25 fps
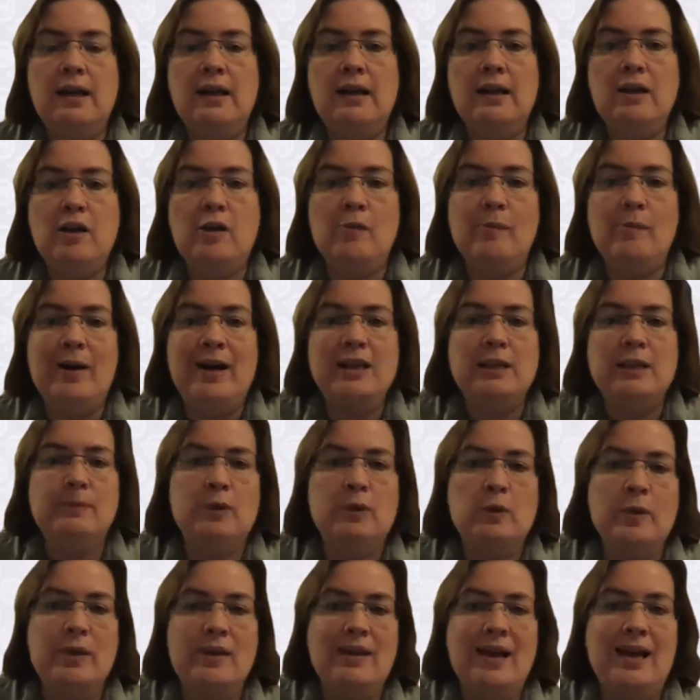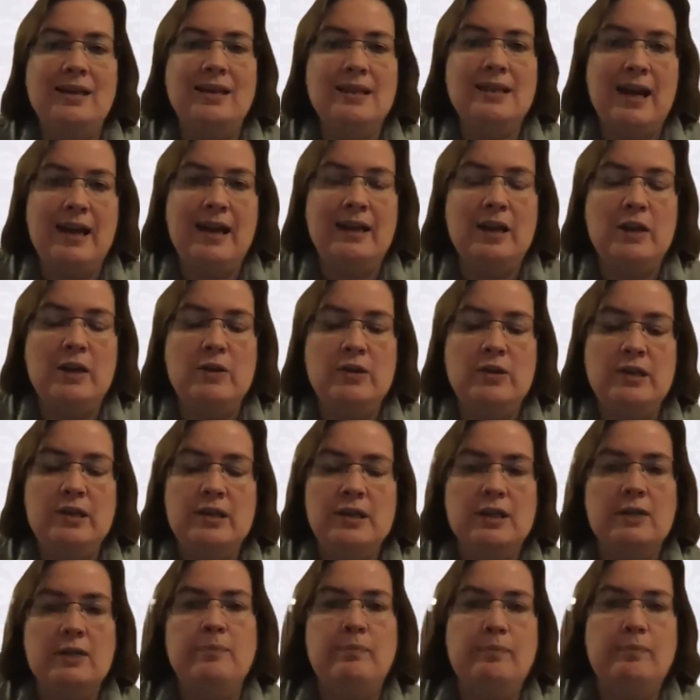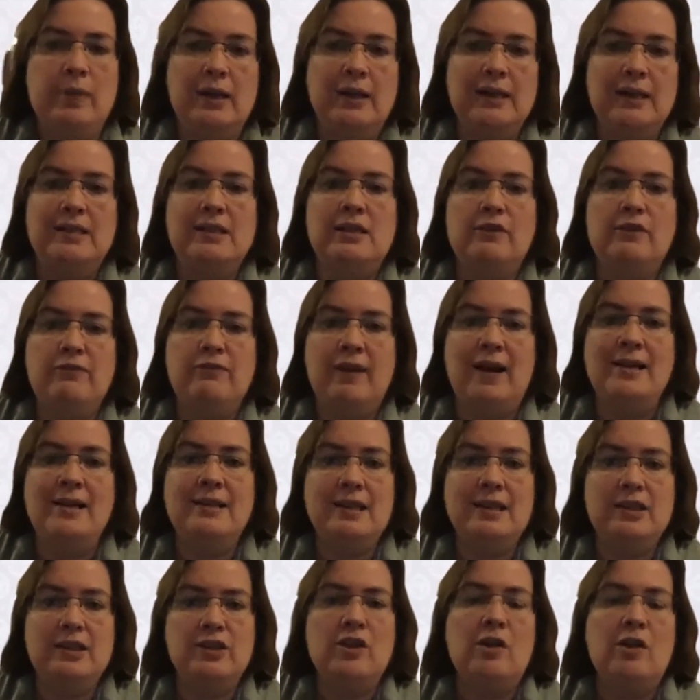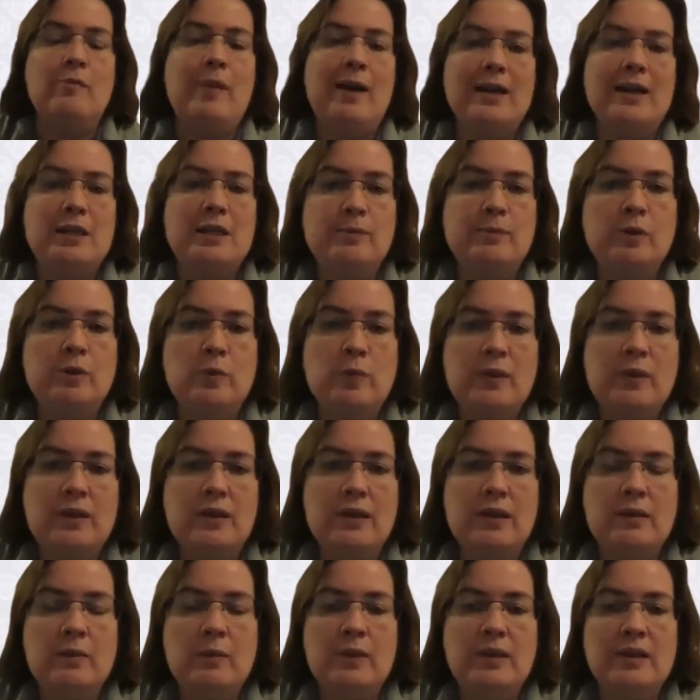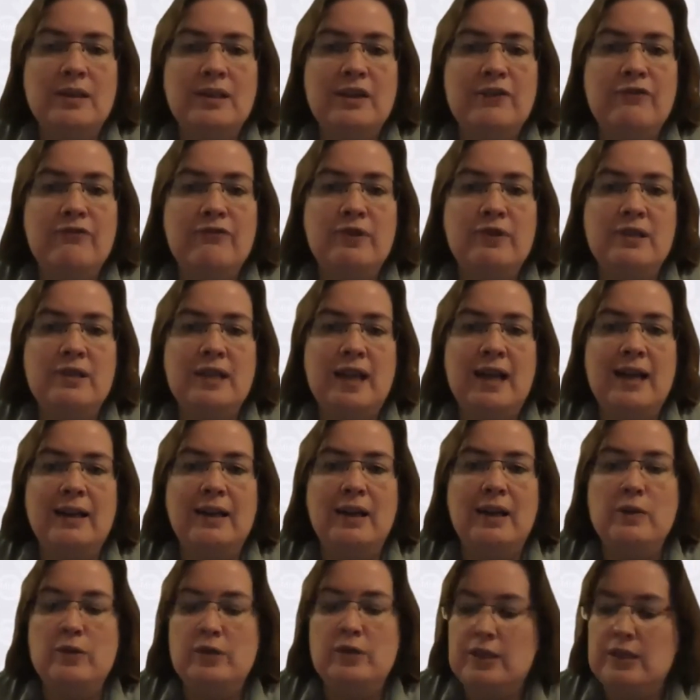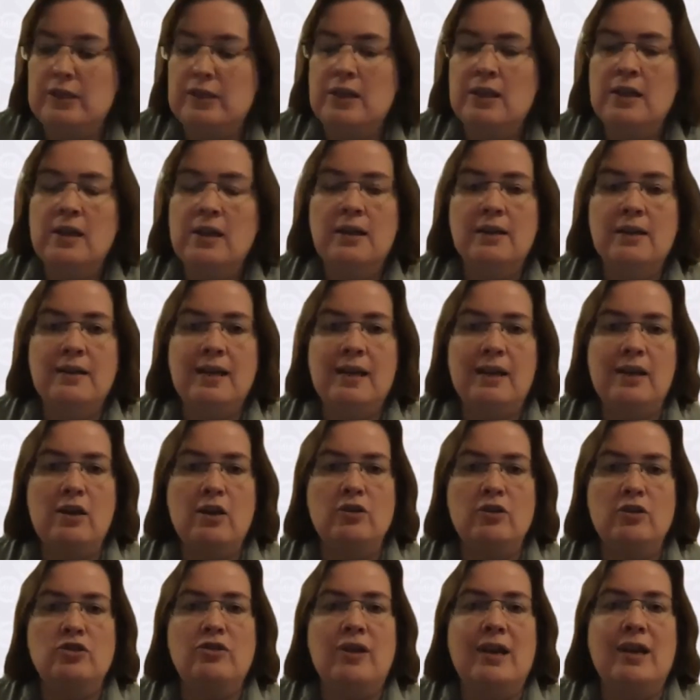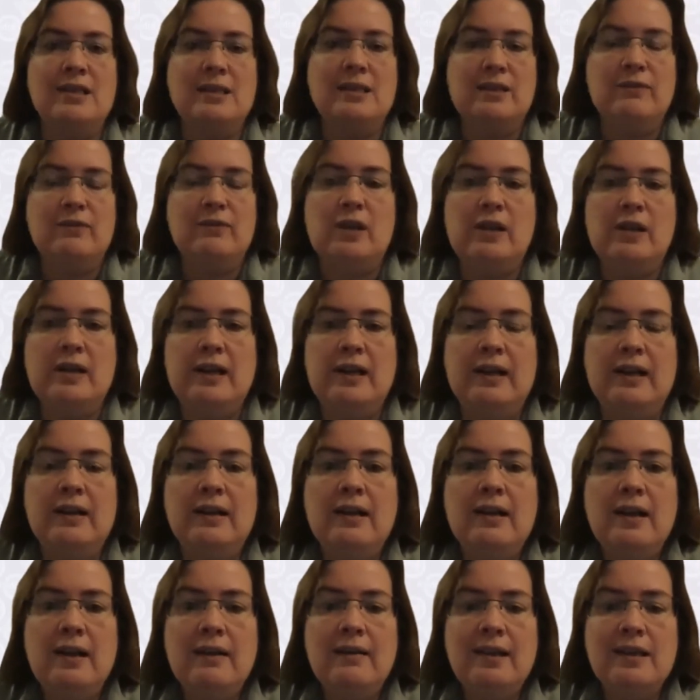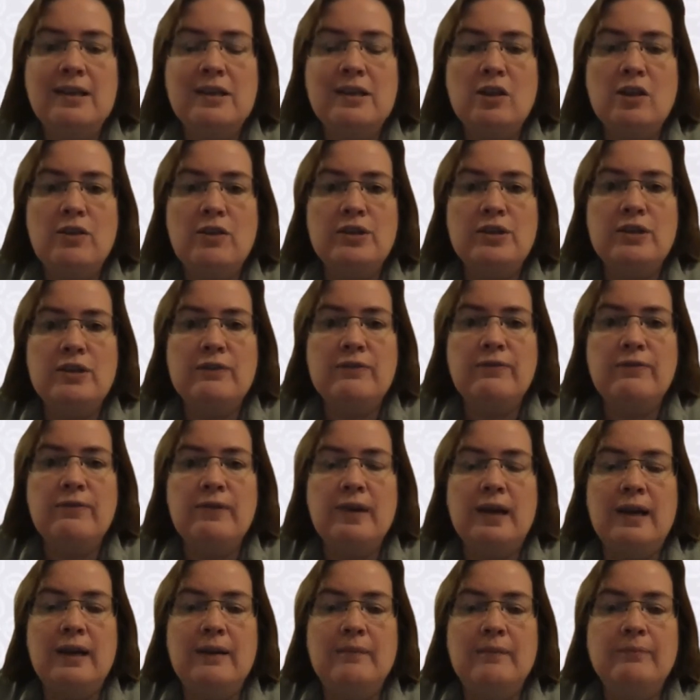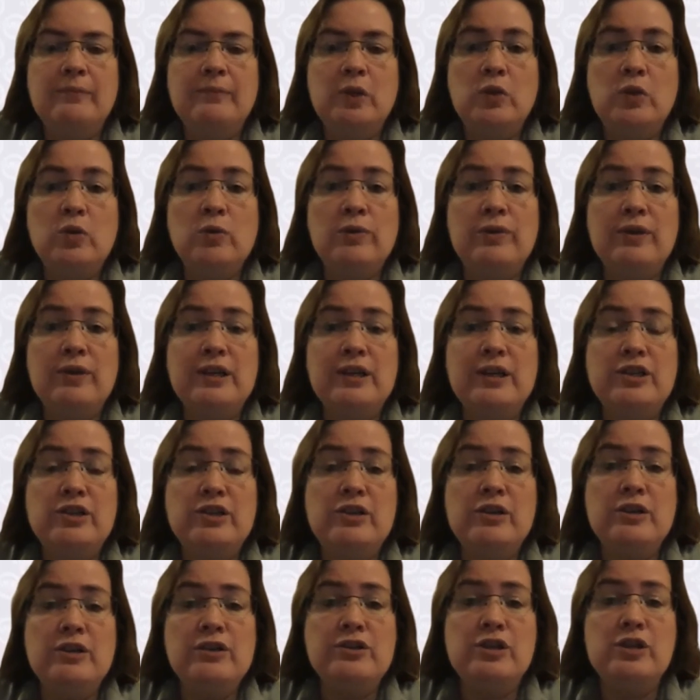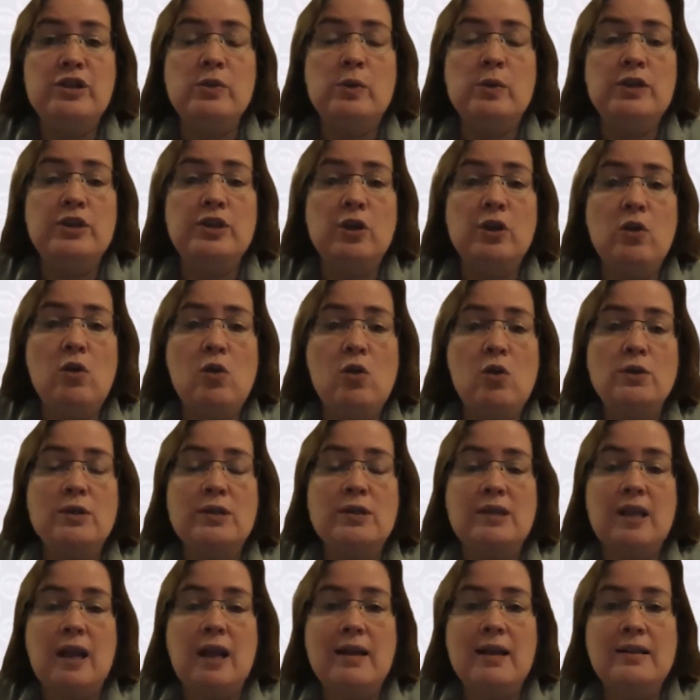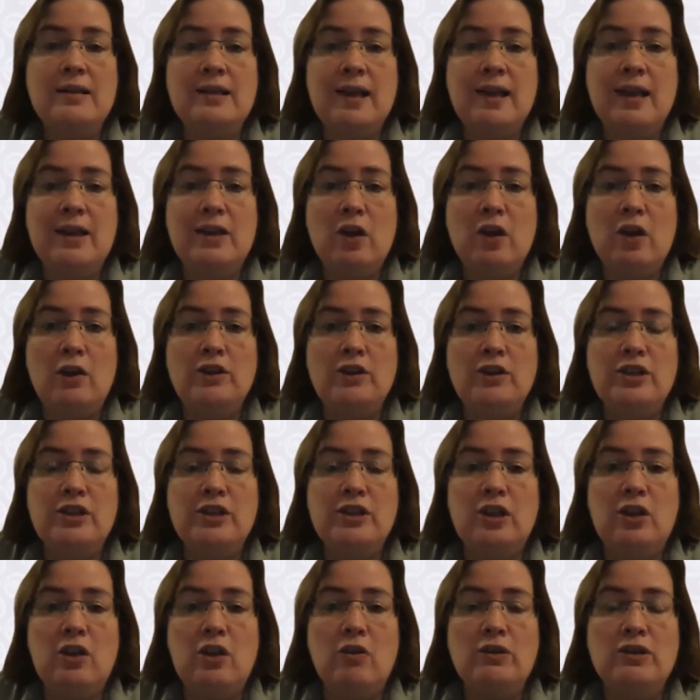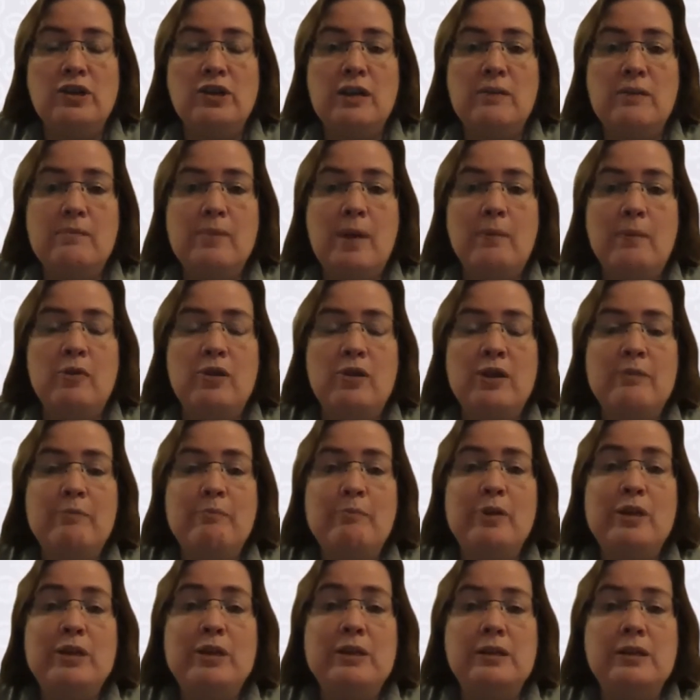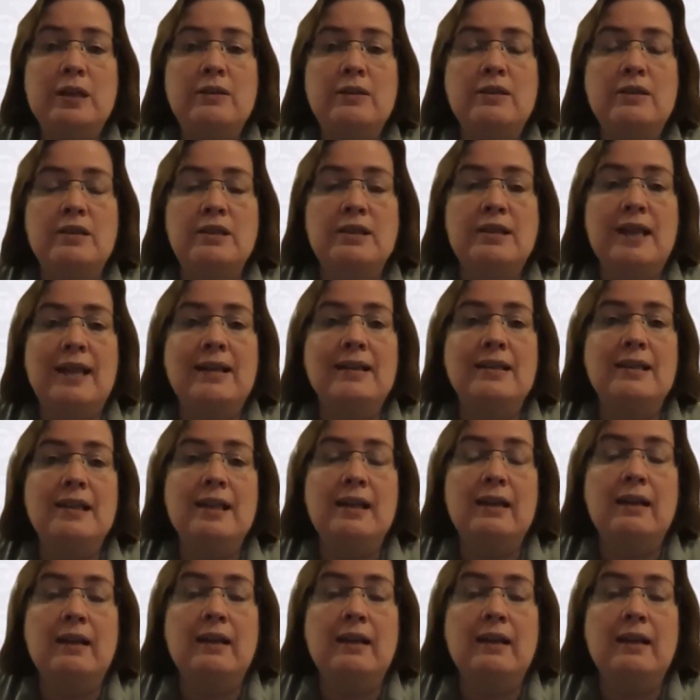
compatible with that diagnosis and list the findings compatible with a different diagnosis, that contrastive learning. There's lots of cool things you can do, which are all designed to get knowledge into long-term memory and build understanding.